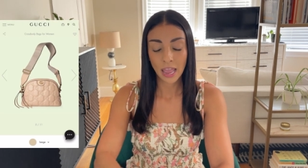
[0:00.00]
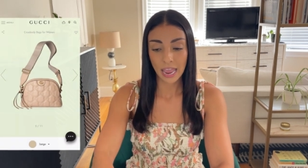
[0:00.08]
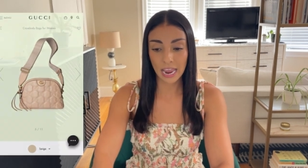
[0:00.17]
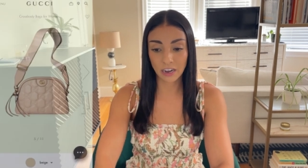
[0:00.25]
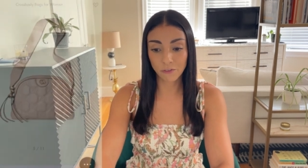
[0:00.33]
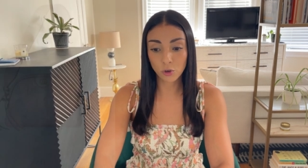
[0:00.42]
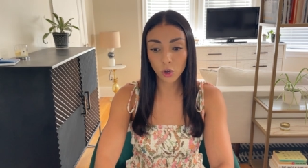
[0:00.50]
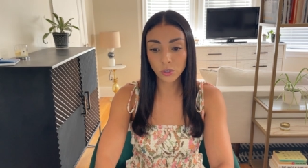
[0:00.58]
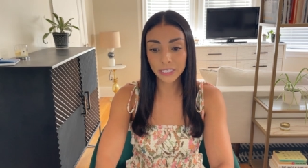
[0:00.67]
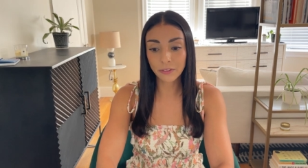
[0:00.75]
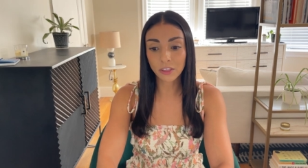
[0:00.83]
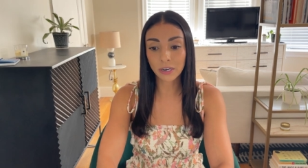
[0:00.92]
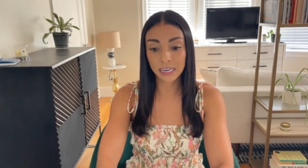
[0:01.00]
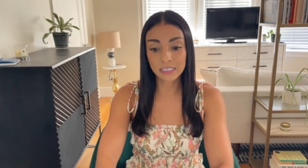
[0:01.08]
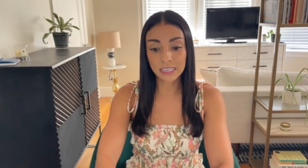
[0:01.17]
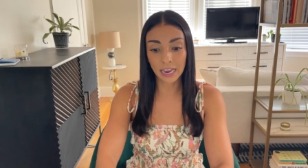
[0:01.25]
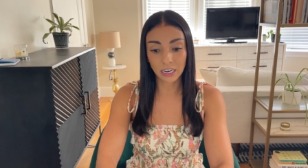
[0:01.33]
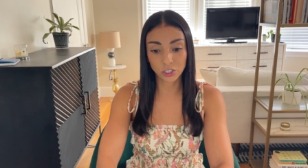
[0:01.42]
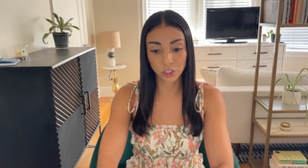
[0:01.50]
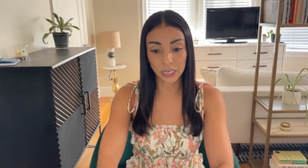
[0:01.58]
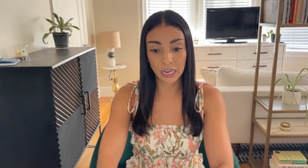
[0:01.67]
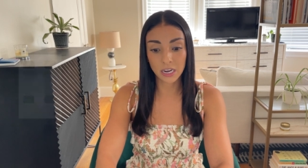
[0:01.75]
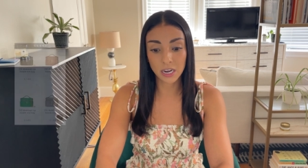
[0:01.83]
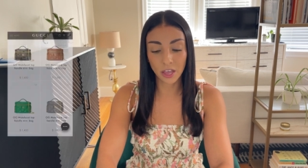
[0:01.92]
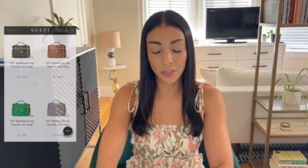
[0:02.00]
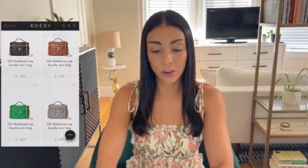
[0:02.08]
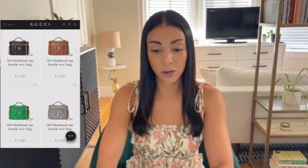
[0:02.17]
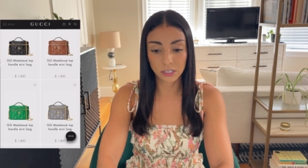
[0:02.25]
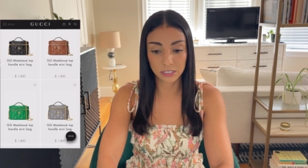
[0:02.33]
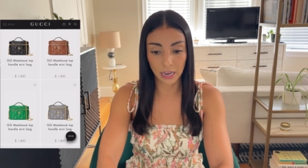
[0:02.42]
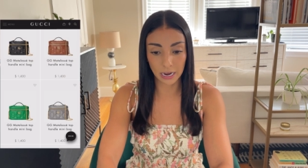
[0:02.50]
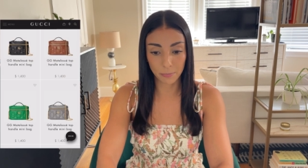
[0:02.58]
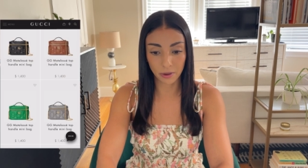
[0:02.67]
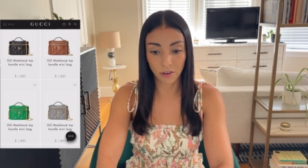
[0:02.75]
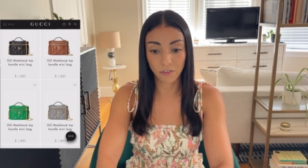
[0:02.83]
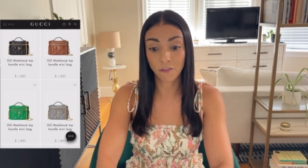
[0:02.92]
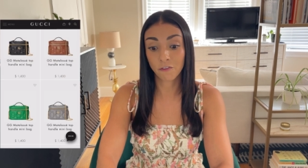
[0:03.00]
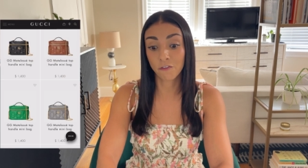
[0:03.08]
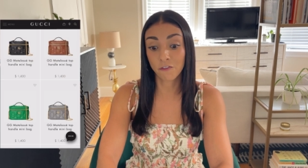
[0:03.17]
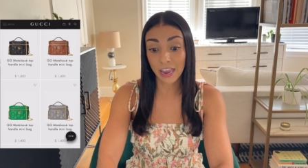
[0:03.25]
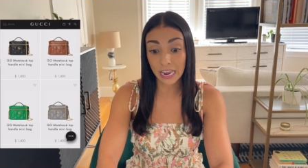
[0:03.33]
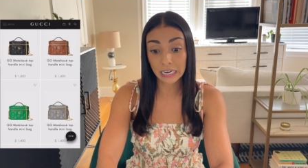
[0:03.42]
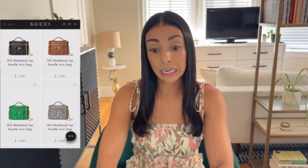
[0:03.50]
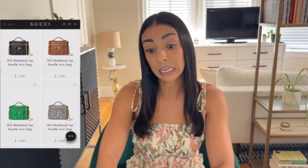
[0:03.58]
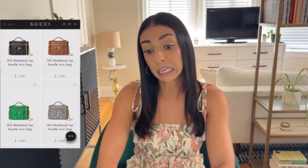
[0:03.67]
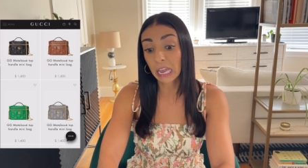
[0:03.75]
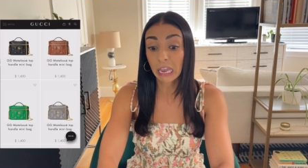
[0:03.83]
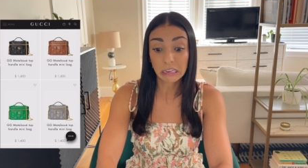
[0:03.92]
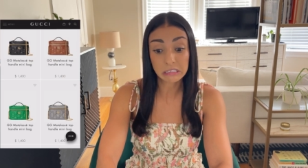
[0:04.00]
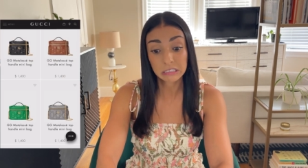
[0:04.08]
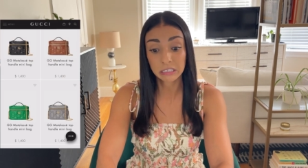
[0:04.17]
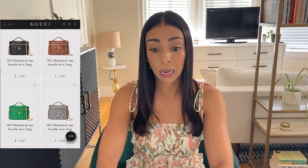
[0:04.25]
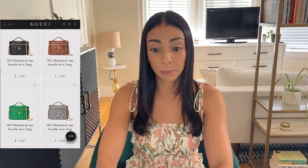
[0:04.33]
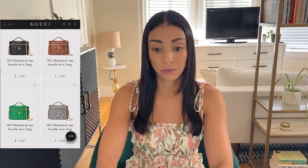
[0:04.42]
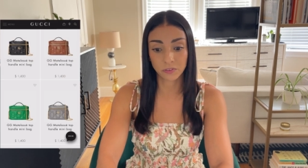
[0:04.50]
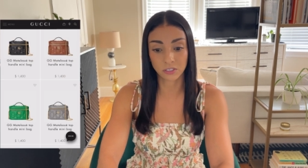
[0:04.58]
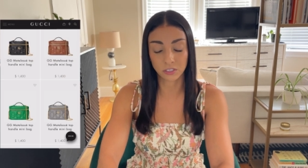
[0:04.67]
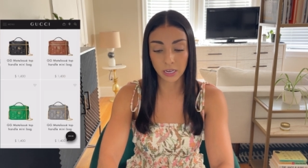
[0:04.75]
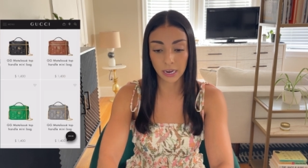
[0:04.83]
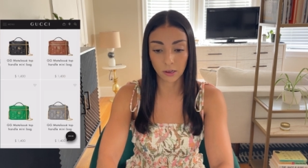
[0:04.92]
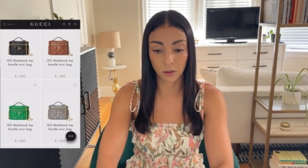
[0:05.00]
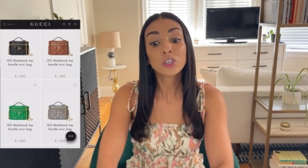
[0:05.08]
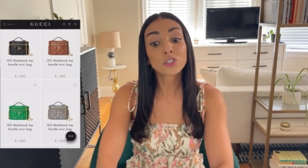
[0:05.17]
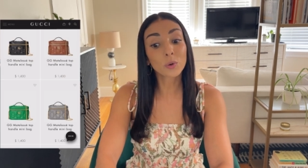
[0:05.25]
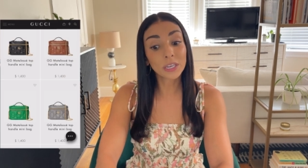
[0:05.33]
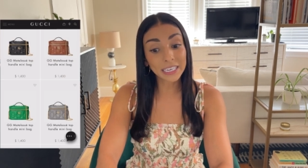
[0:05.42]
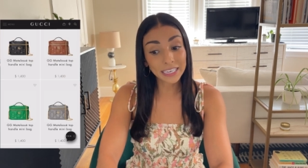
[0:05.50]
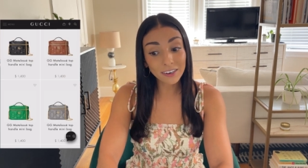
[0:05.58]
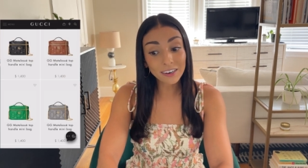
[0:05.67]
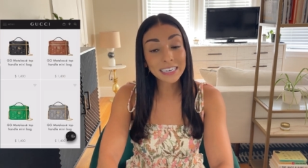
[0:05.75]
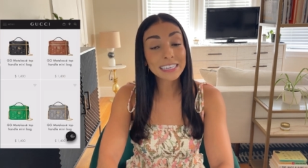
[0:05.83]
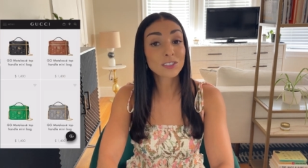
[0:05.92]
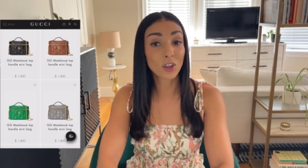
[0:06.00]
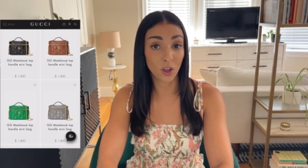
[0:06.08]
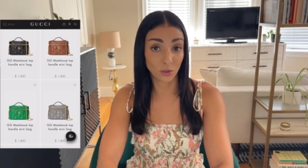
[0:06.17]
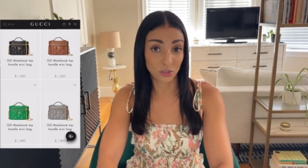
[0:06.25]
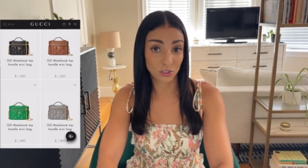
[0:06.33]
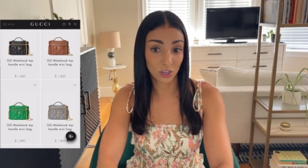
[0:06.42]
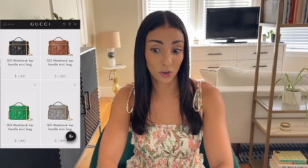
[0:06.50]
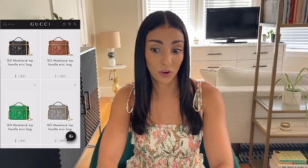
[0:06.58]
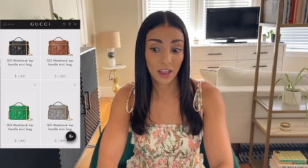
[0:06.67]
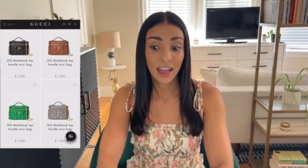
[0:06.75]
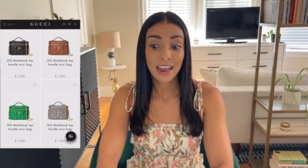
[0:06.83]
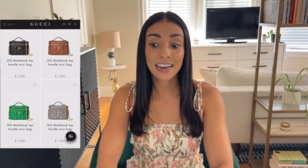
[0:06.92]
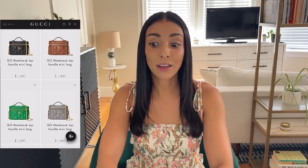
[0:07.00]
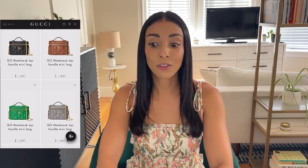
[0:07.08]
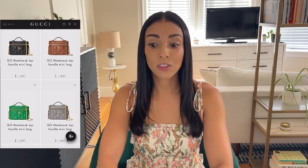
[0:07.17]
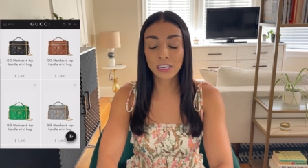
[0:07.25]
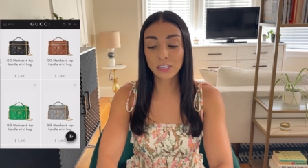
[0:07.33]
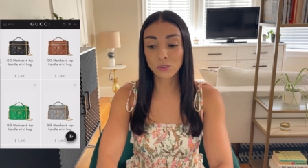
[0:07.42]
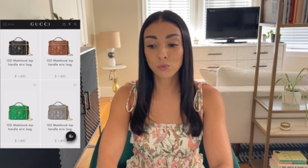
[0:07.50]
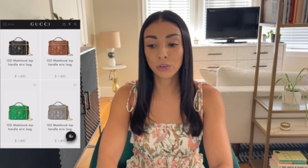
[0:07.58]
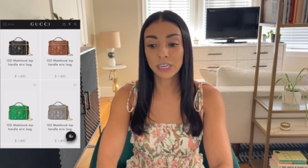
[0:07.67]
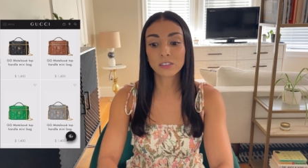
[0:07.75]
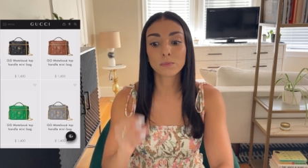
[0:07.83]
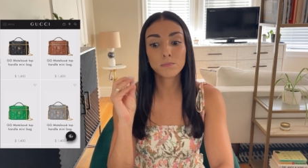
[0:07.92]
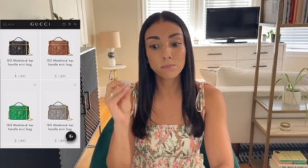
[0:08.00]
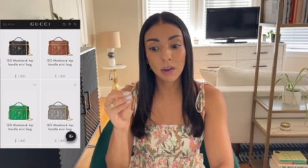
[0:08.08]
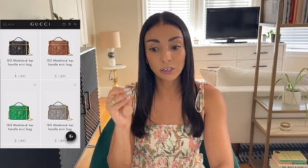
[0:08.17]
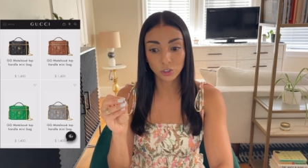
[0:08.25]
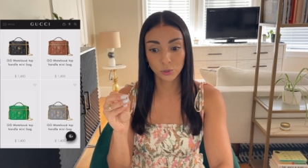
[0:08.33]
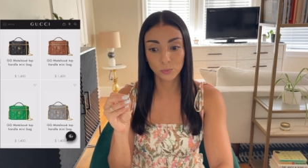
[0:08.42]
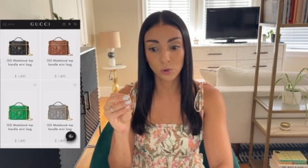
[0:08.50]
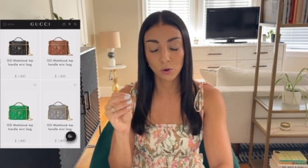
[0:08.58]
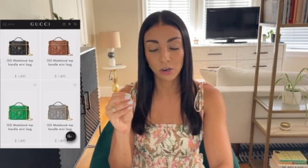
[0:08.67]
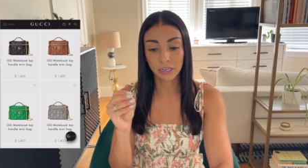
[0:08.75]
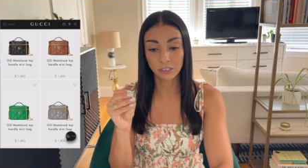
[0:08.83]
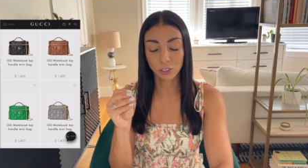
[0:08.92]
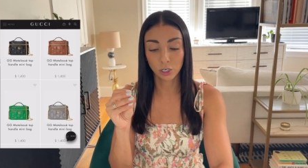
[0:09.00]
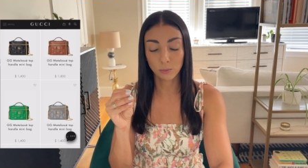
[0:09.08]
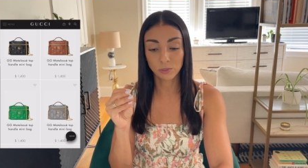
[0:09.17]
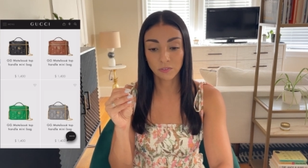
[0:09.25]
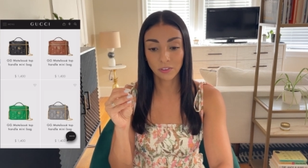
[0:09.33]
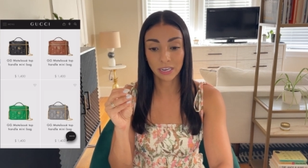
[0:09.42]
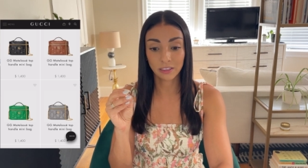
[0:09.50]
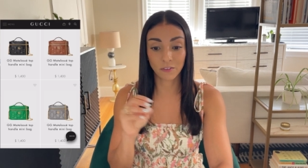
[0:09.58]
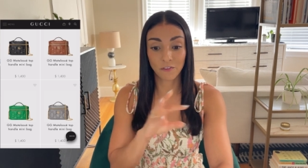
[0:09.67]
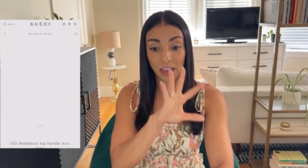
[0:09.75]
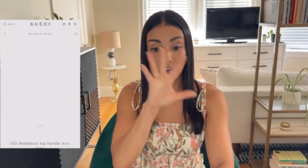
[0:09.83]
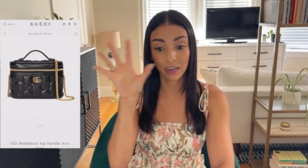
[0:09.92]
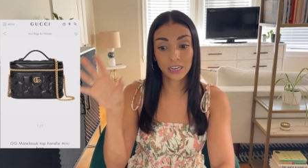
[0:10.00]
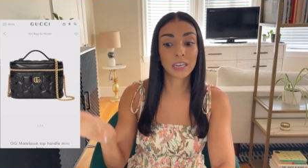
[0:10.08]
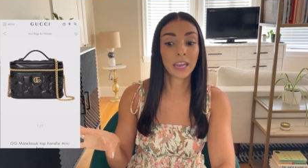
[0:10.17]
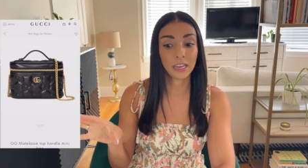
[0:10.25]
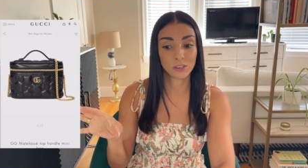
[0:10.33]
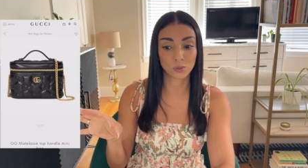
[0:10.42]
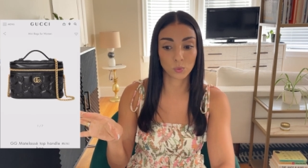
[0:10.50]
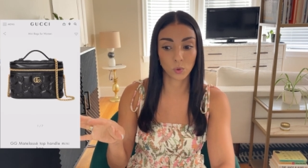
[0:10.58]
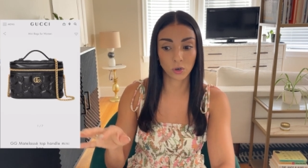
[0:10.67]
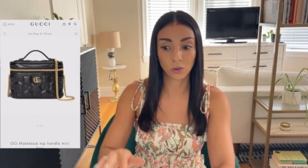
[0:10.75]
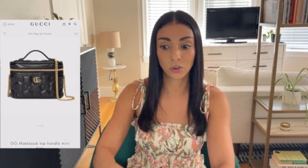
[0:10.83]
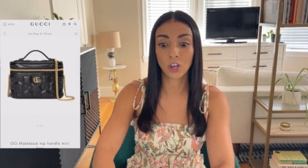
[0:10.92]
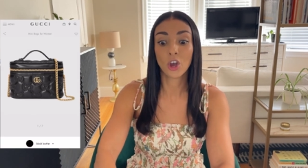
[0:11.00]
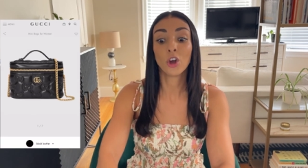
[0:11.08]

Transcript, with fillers: And if you go down, there is actually another type of vanity case type of style. So here it is also. Now this reads much more in terms of like the vanity case world,